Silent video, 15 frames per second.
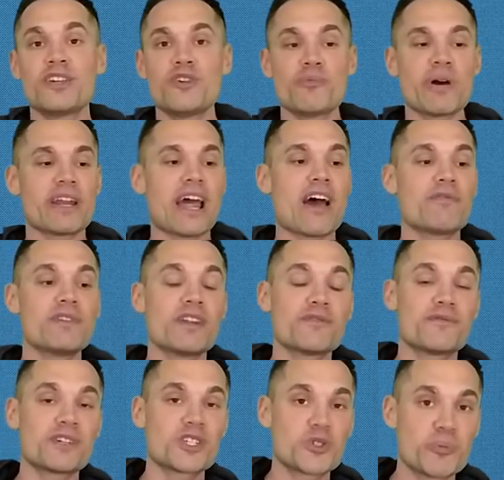You might have
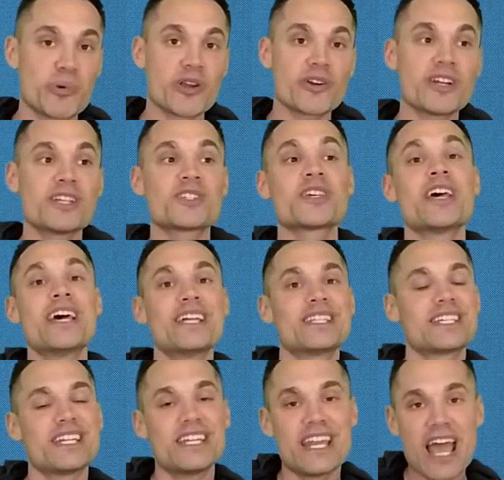enough experience
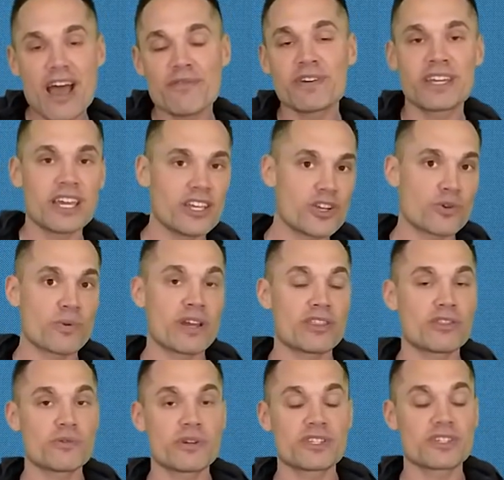to navigate your way
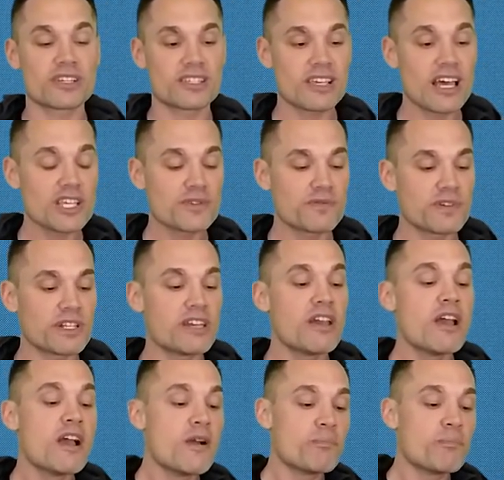through it successfully.